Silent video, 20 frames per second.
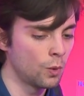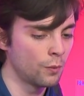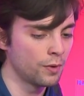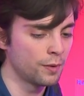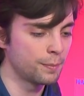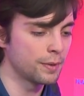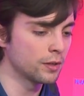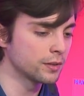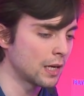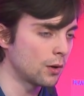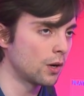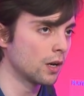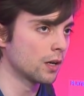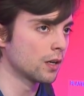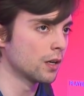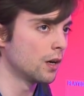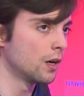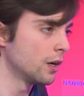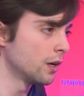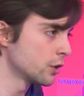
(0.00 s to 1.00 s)
we built out
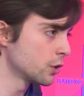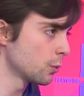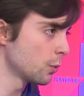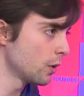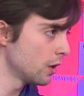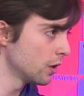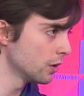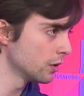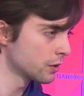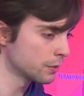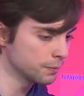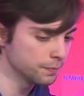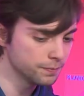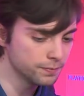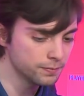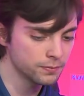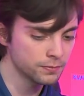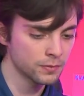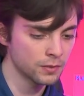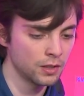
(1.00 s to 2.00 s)
a large world
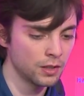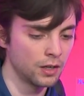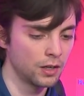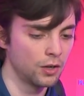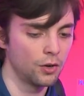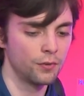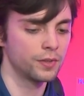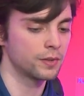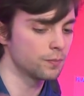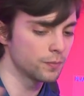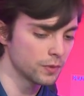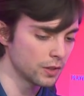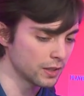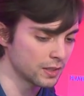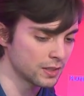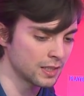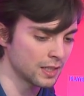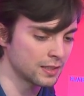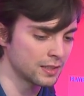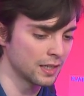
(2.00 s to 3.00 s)
over
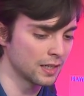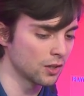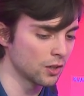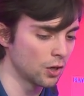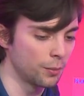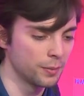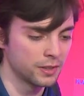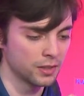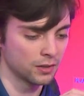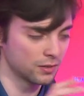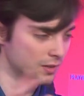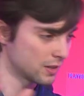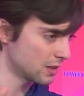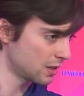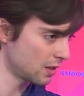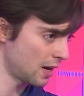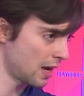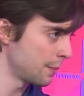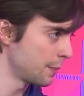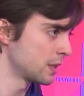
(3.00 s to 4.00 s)
like 16 kilometer
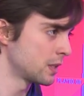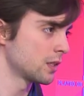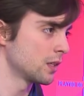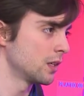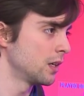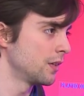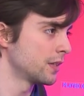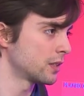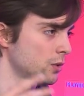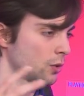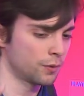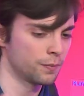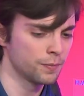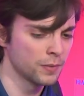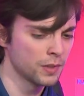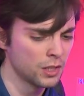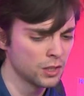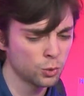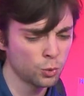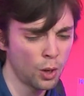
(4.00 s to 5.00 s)
diameter, this sort
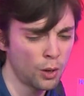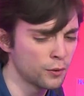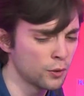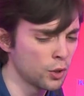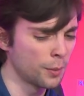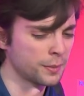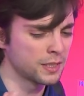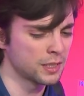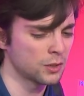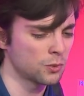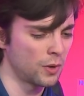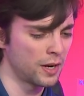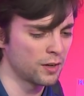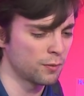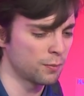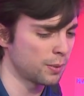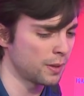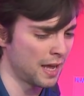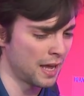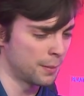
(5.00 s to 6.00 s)
of 12 kilometers
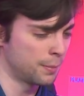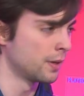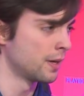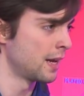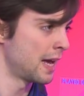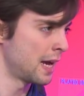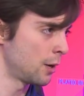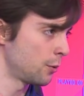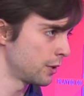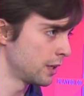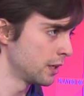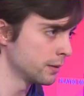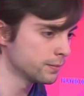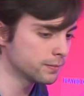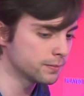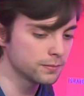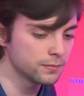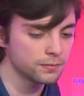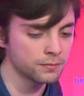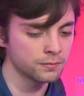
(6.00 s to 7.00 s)
squared of playable area,
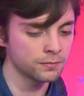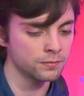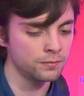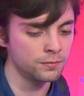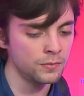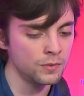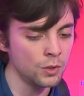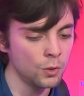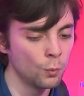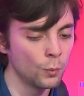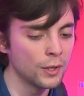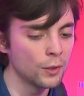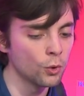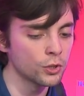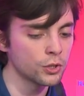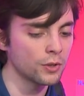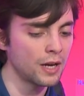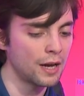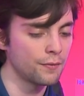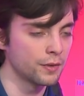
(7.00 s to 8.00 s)
we
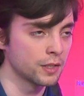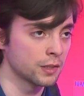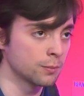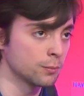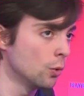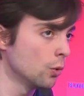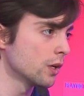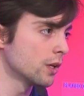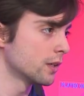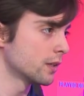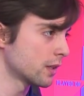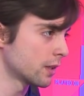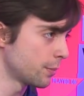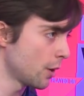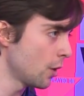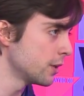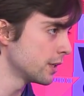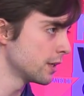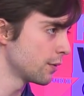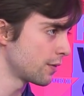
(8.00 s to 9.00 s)
also have a smaller
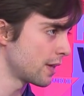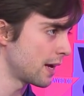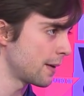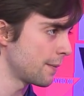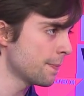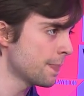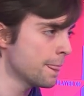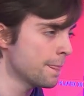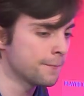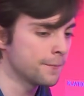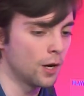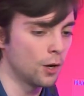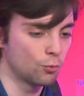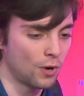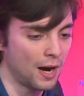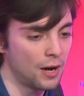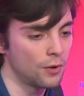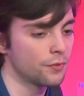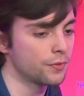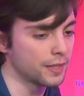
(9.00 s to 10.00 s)
component of that
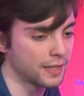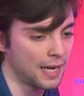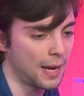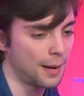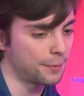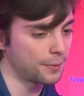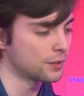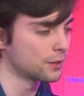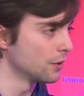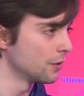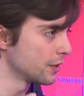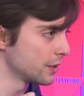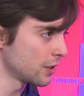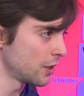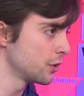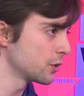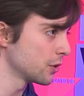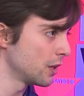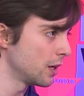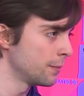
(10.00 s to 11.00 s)
around the capital, the
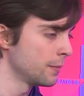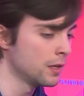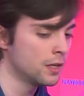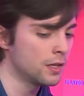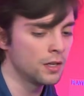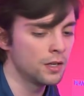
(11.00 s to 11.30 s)
social hub,